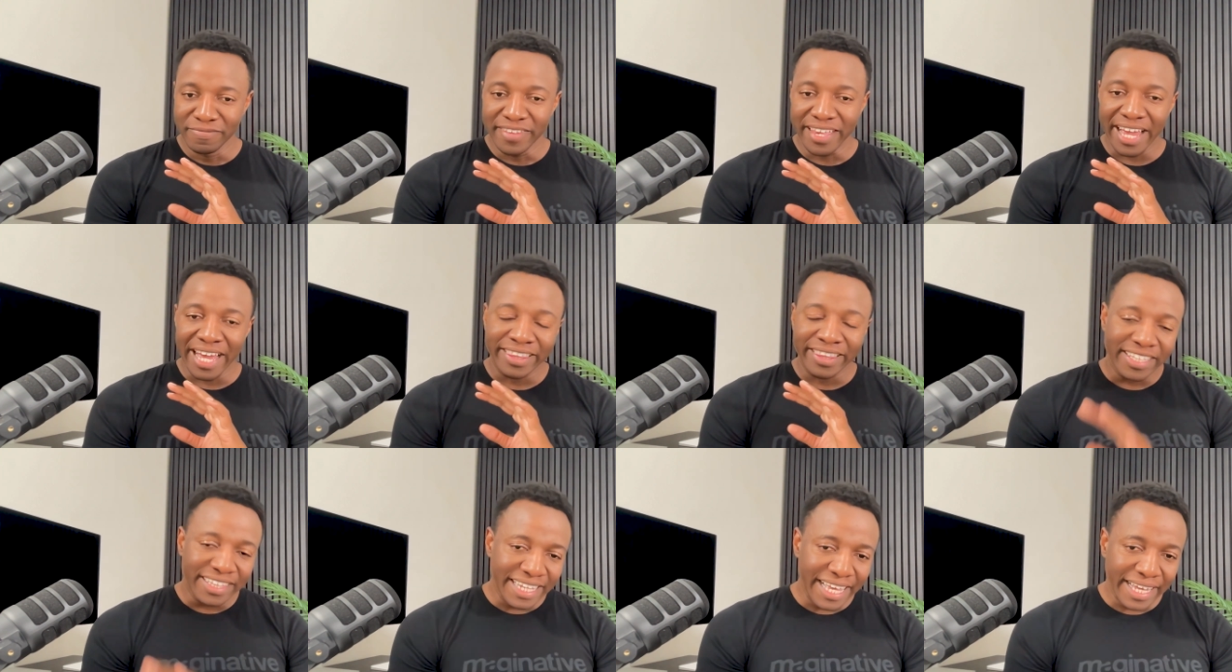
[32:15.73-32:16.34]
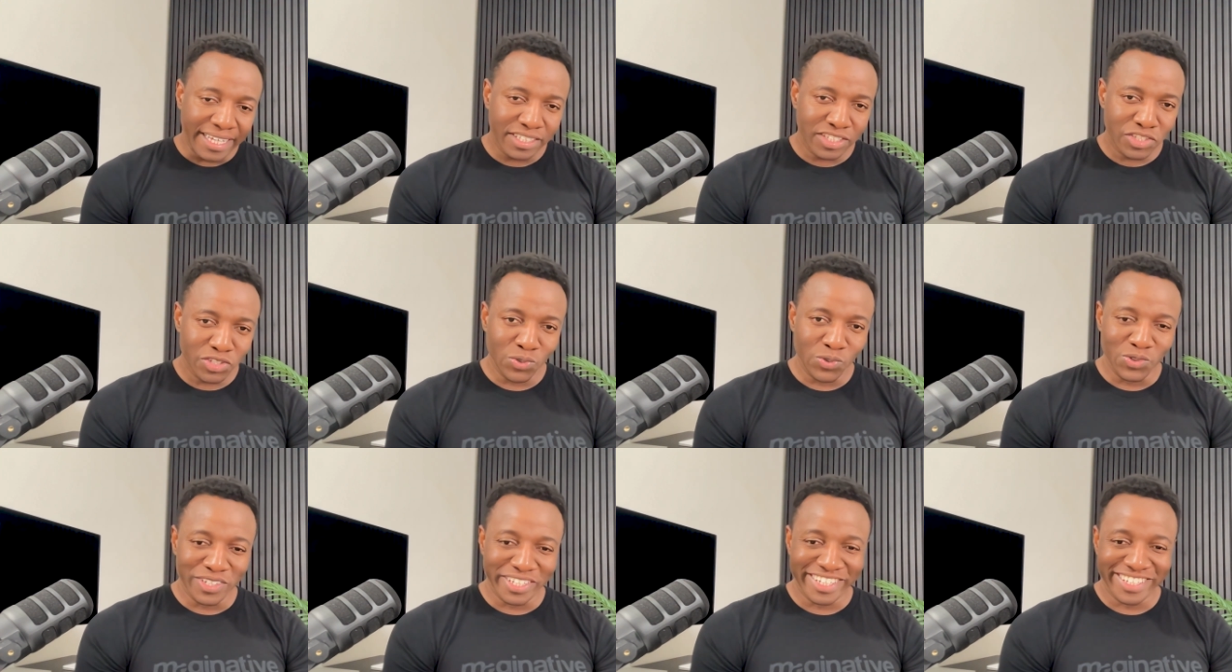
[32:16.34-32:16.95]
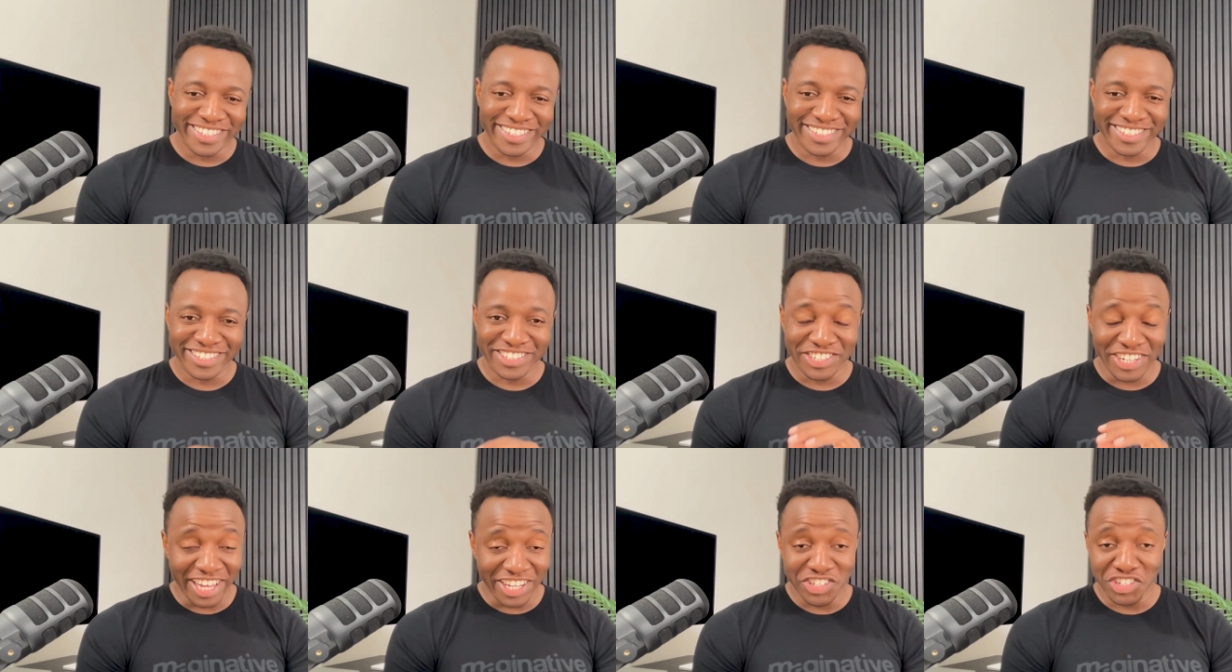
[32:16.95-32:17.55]
And the last tool is
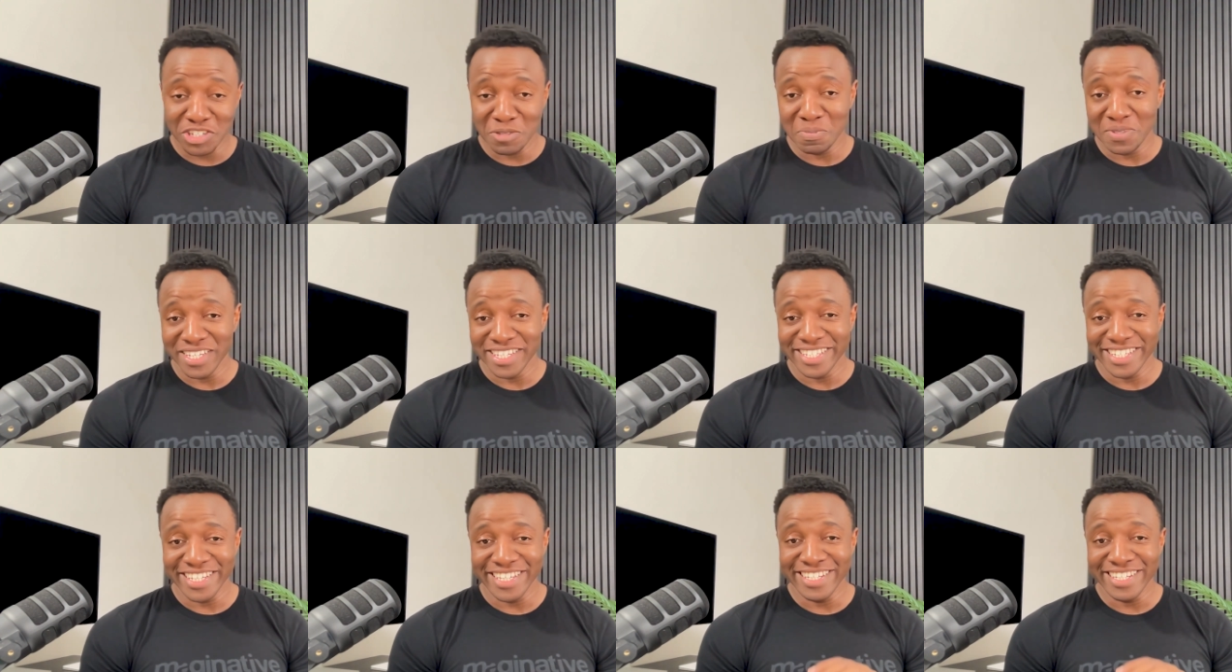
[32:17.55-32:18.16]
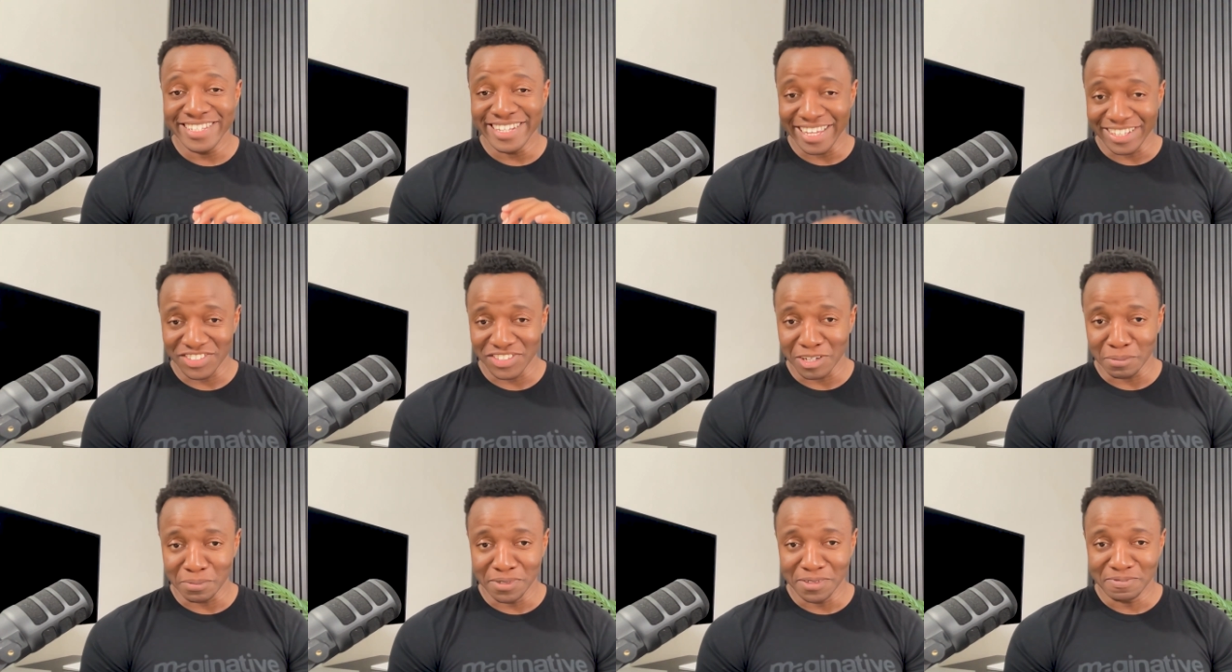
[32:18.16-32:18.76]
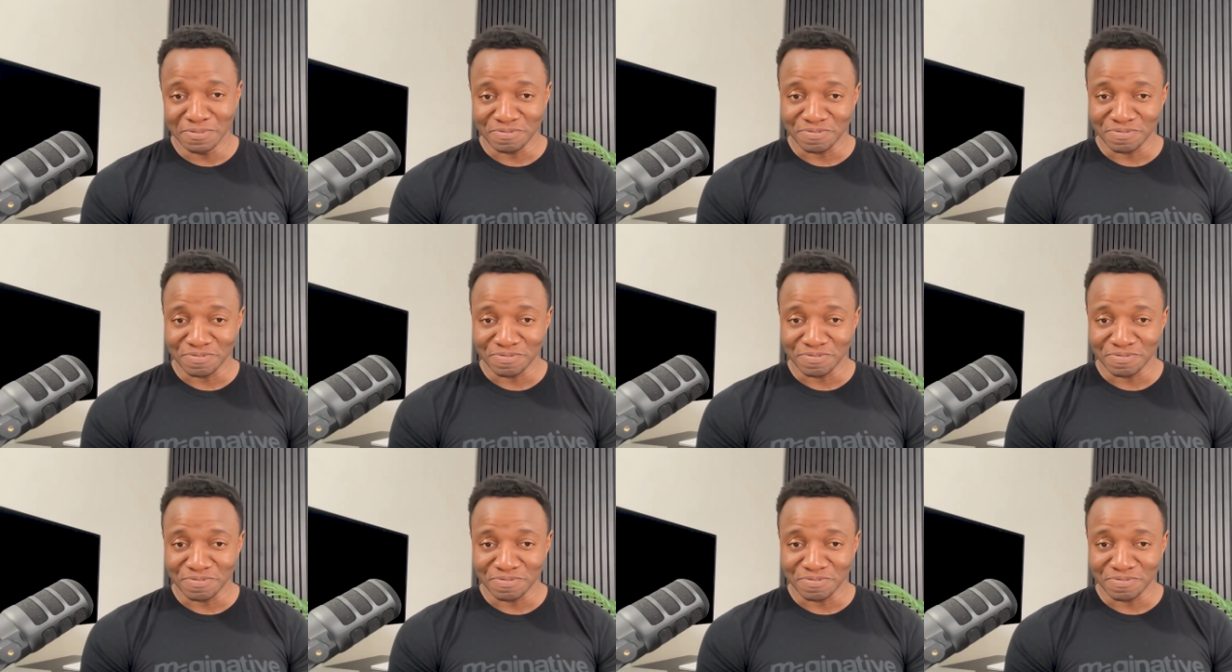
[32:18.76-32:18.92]
ChatGPT Desktop.